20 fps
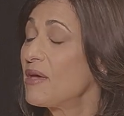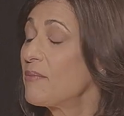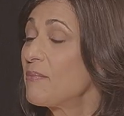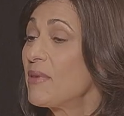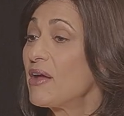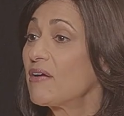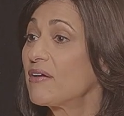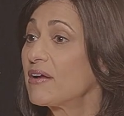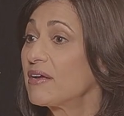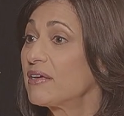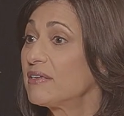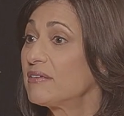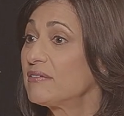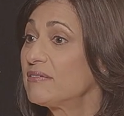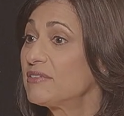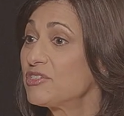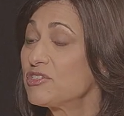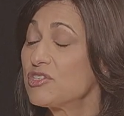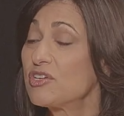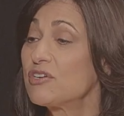America
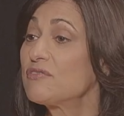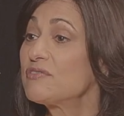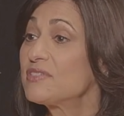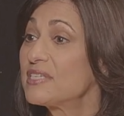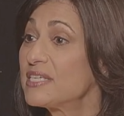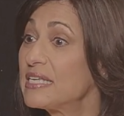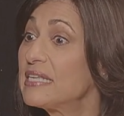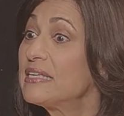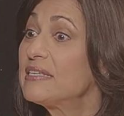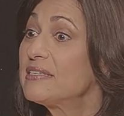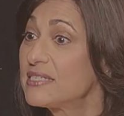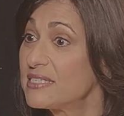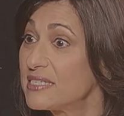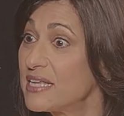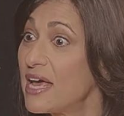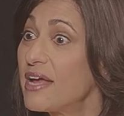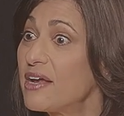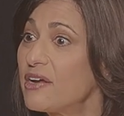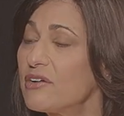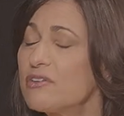deserves and
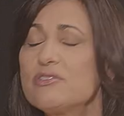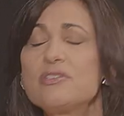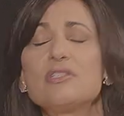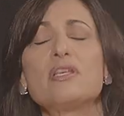desires?